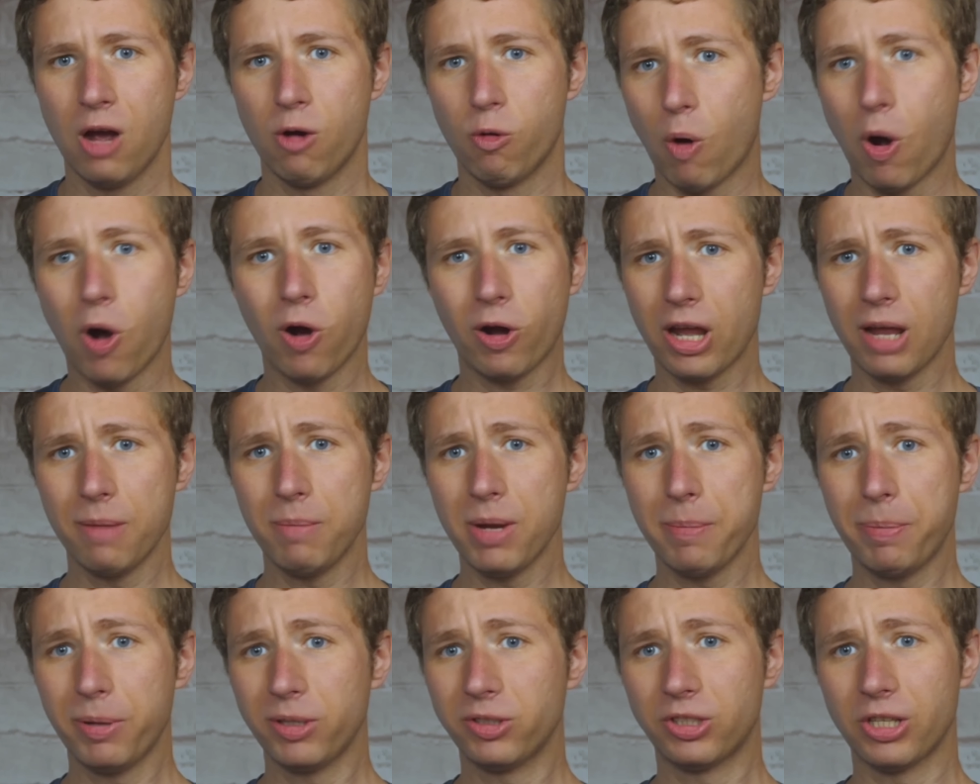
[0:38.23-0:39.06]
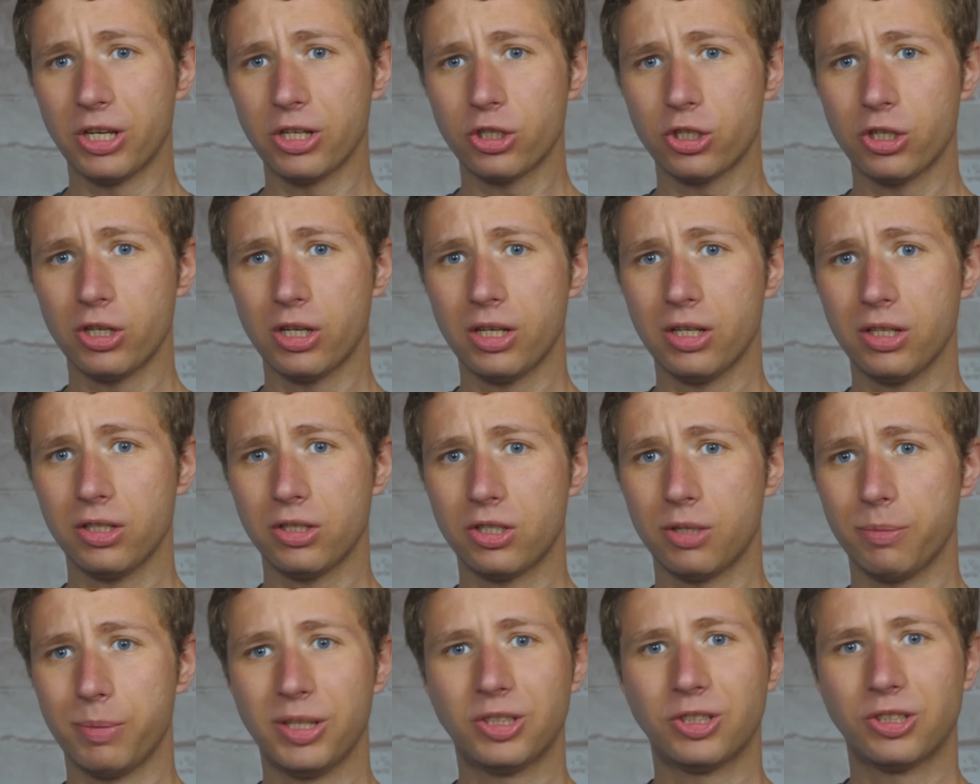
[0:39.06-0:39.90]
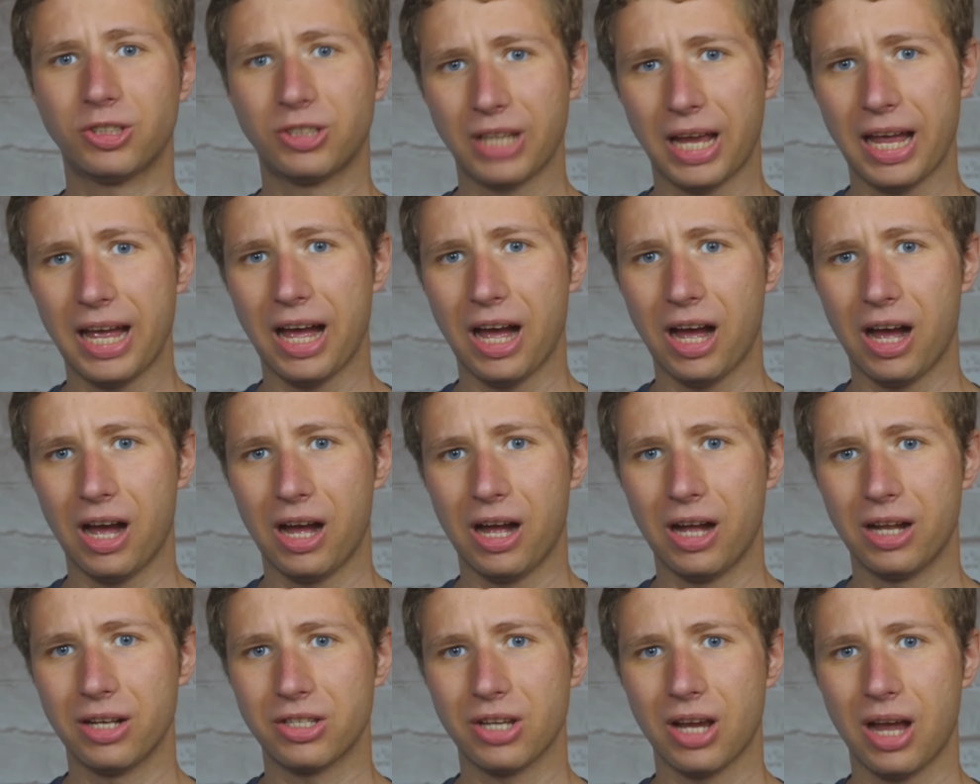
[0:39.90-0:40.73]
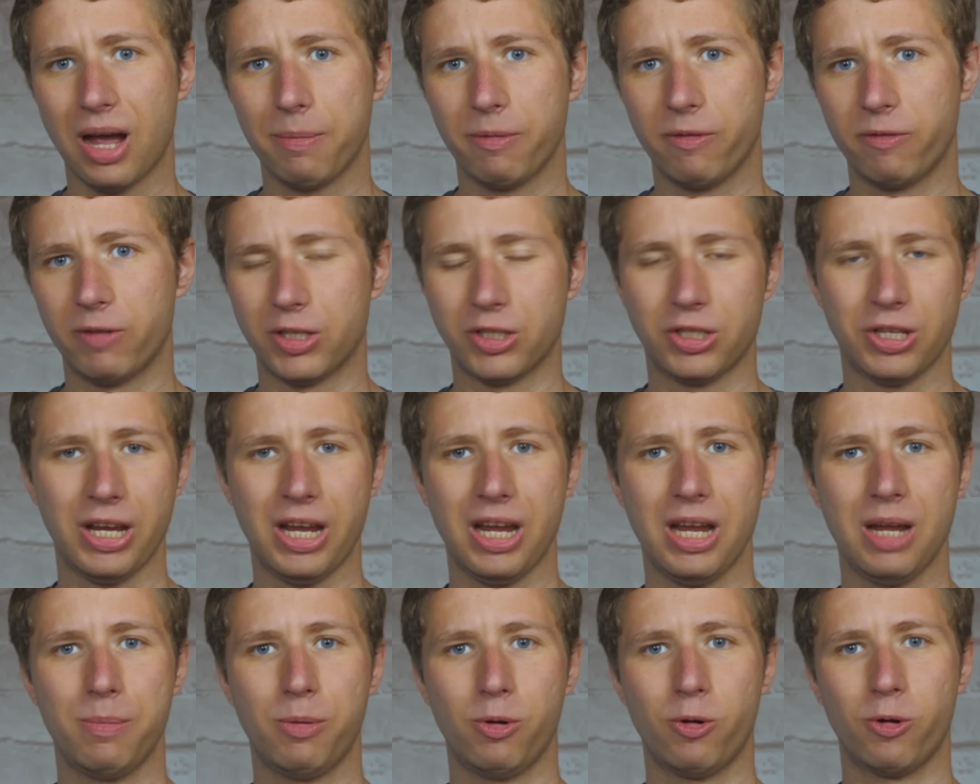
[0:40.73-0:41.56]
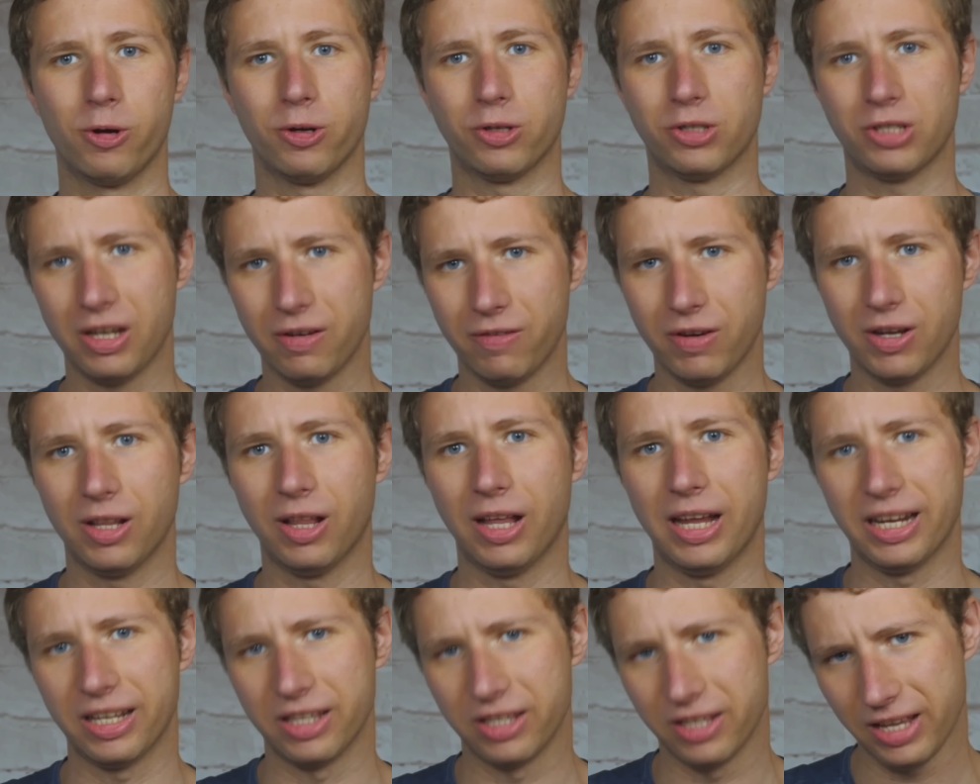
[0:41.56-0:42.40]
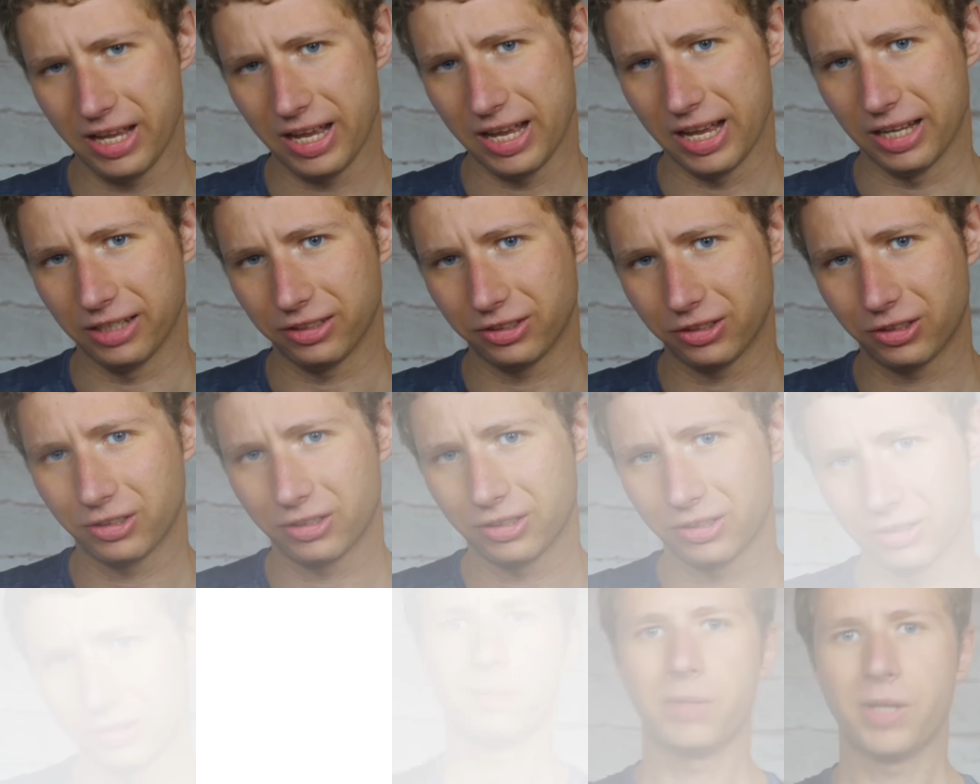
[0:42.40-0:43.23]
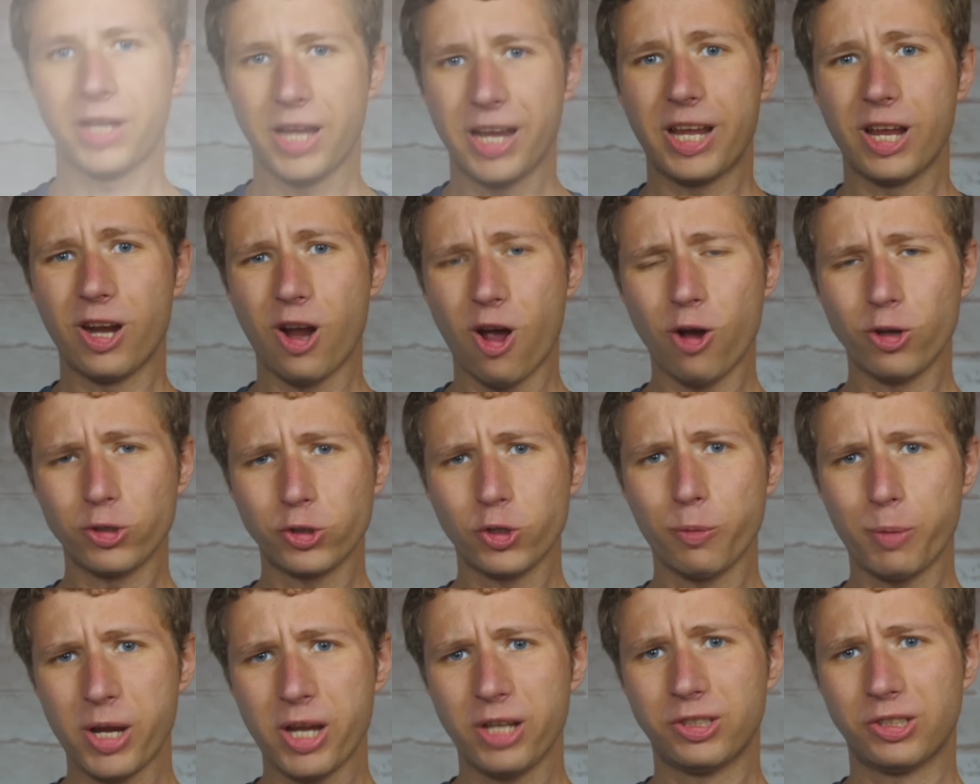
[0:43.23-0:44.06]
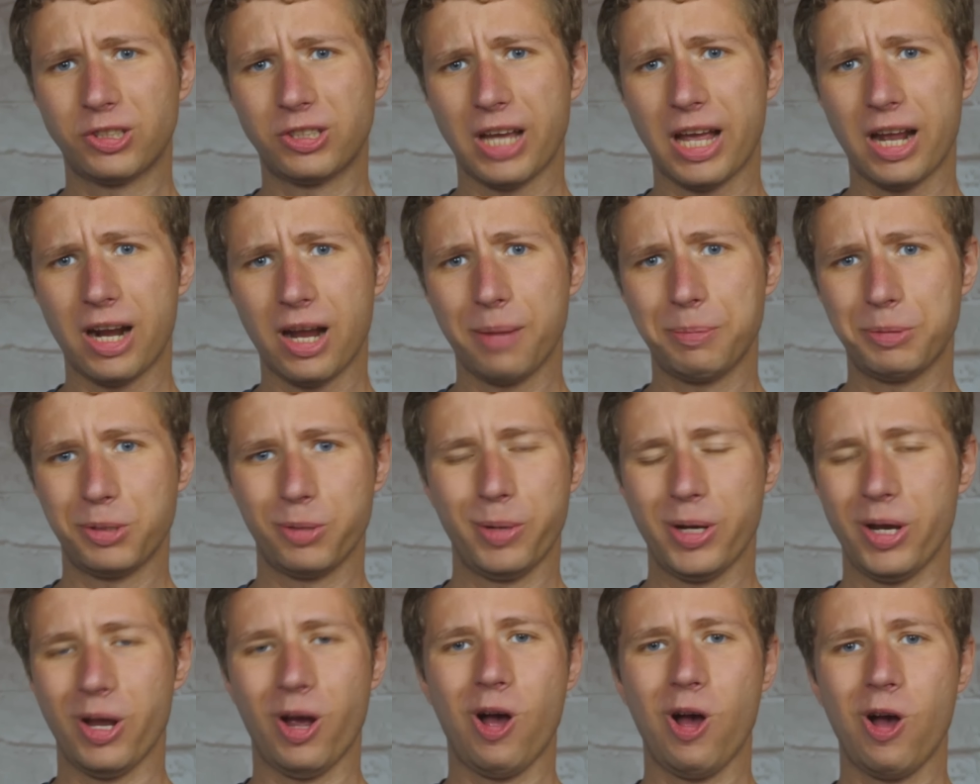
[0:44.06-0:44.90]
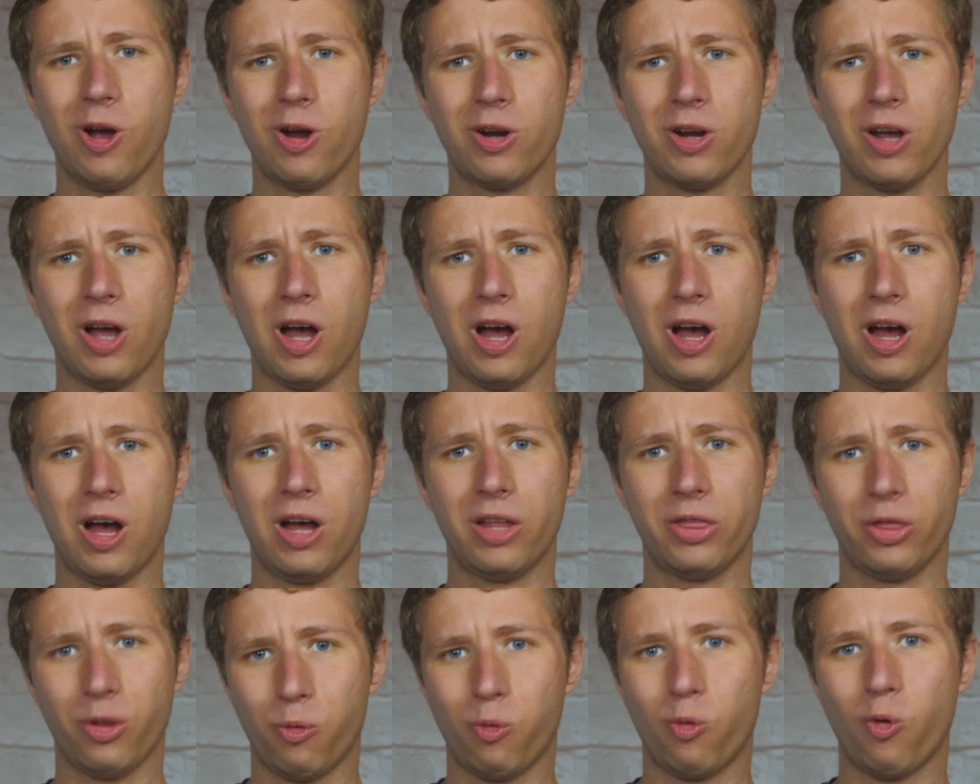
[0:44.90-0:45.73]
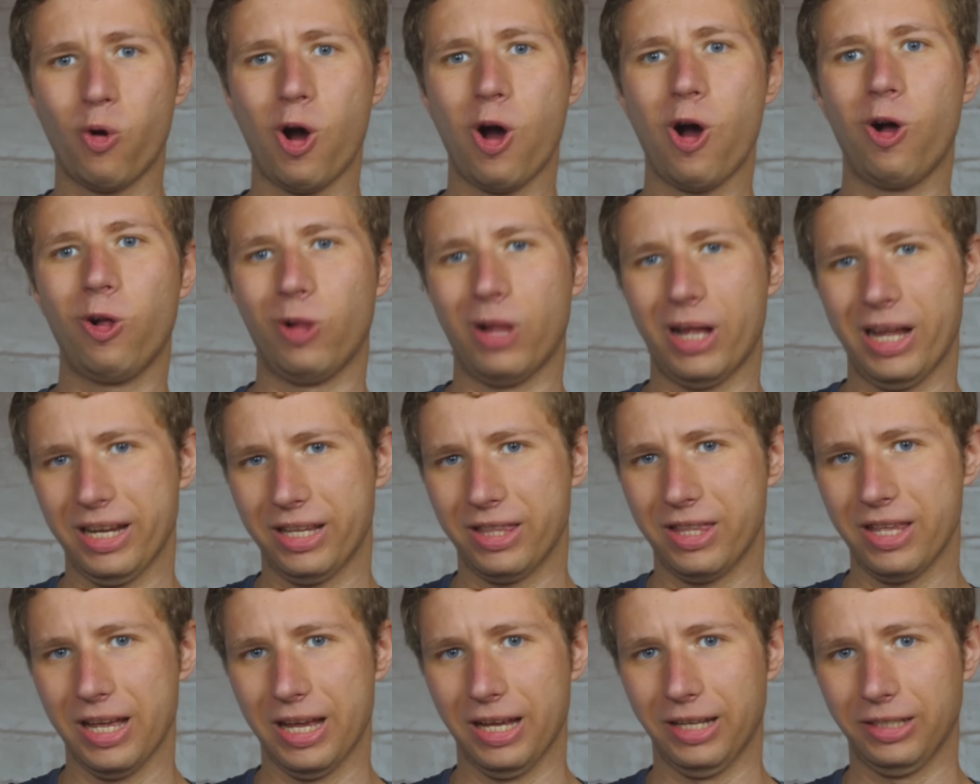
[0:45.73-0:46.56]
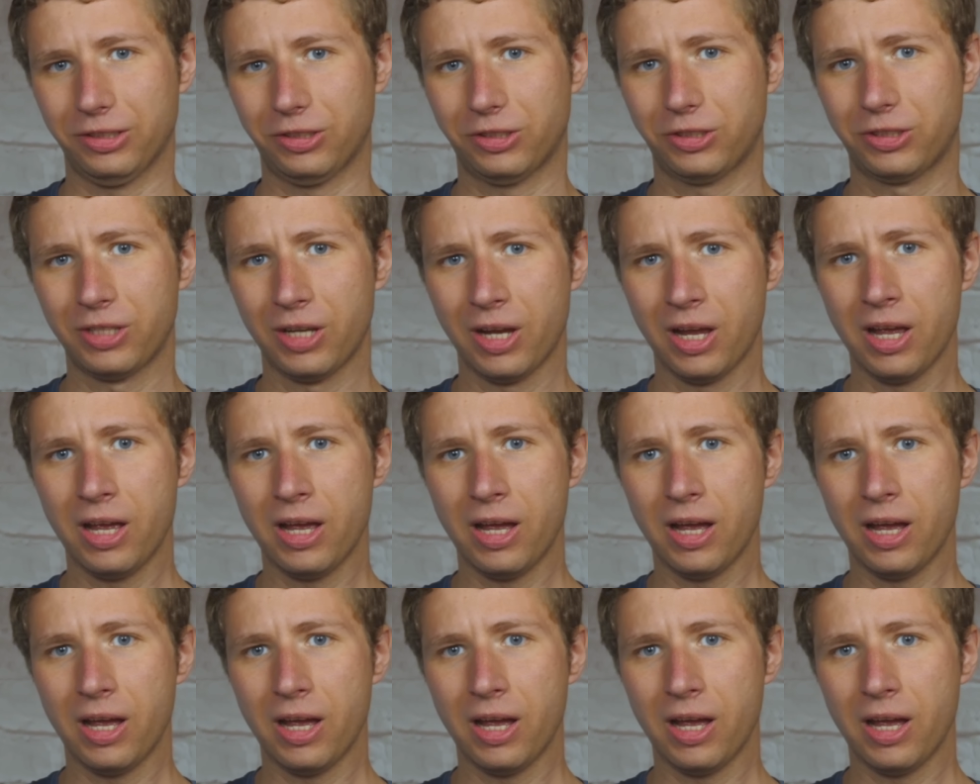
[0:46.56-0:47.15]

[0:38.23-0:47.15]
While it can be positioned to be set on top of a table or T V like this, it can also be set up to be hung on the wall like this.